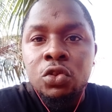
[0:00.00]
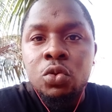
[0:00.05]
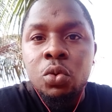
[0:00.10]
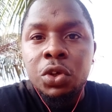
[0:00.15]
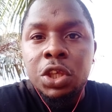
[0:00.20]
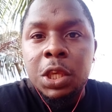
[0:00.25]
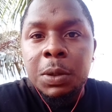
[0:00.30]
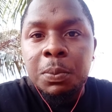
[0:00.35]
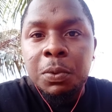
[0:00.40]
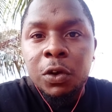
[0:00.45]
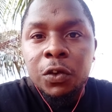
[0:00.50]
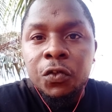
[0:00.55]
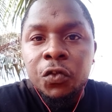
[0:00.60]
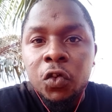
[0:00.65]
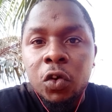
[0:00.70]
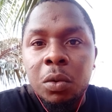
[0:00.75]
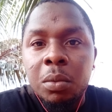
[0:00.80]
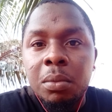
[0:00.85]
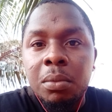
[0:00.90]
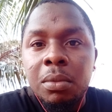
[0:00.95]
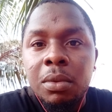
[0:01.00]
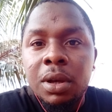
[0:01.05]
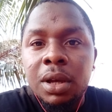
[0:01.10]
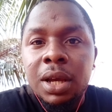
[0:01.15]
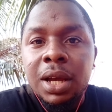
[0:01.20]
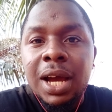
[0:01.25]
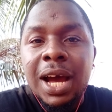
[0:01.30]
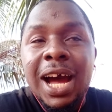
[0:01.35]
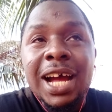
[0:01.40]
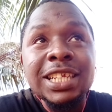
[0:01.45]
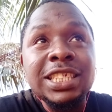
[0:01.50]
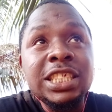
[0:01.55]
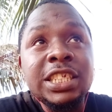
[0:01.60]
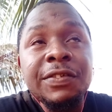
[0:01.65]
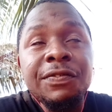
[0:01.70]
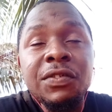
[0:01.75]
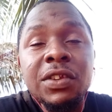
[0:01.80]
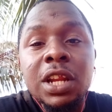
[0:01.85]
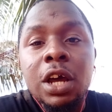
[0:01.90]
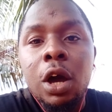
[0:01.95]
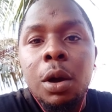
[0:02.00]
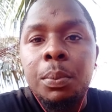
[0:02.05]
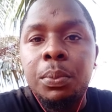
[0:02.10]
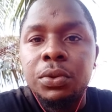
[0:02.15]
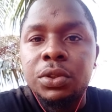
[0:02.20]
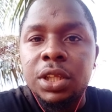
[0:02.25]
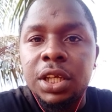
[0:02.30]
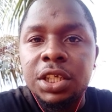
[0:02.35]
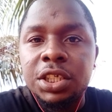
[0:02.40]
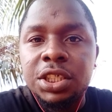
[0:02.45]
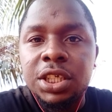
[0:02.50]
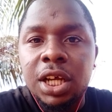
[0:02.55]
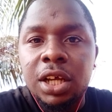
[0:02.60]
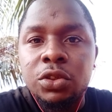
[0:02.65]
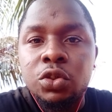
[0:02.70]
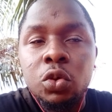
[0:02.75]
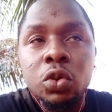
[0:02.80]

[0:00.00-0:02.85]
to keep us from achieving our potential,